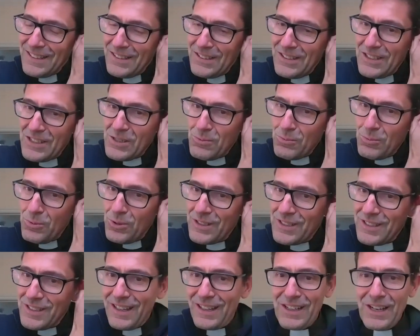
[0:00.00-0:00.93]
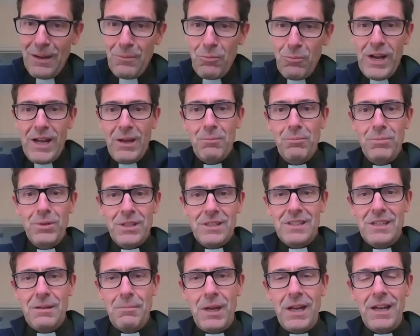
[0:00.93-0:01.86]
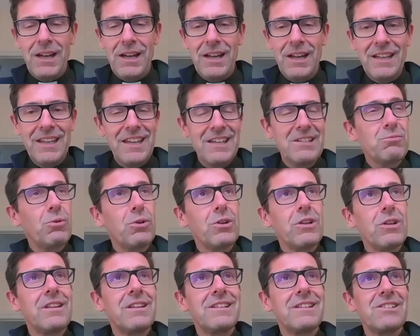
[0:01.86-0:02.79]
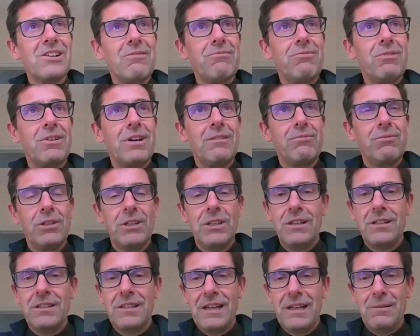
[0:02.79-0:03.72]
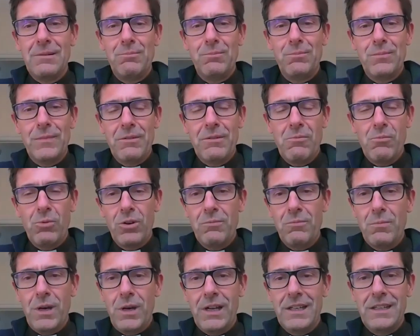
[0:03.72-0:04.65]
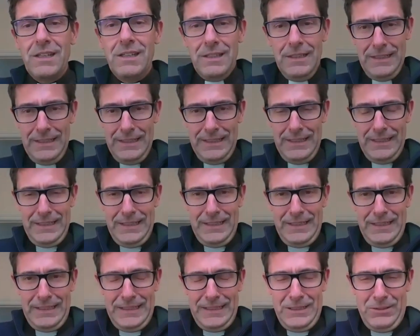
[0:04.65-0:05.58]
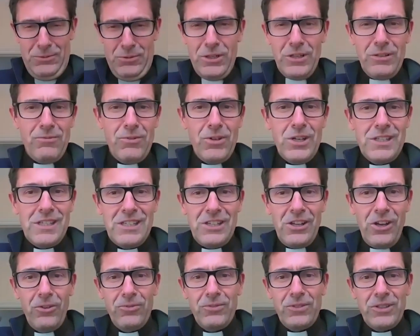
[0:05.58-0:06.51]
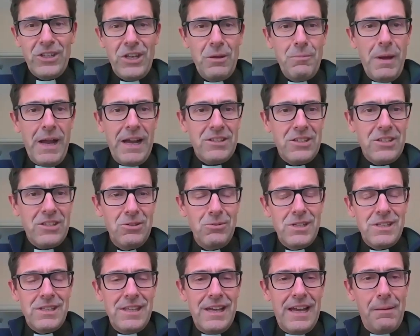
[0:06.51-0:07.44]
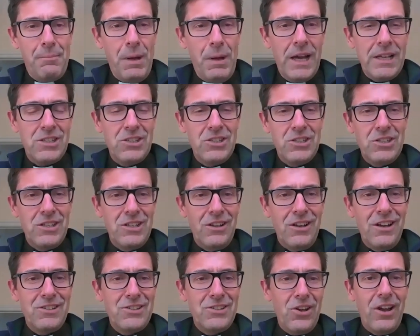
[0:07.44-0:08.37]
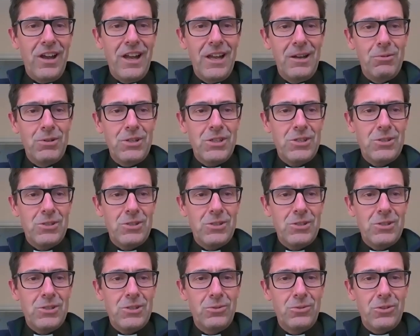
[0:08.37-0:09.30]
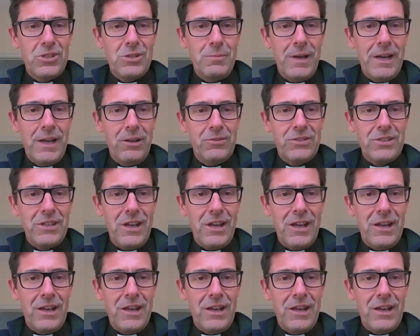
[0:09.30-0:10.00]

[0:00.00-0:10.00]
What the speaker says: this would come around. But I guess one of the things I've learned, and one of the verses I often go back to is that passage in Isaiah, which talks about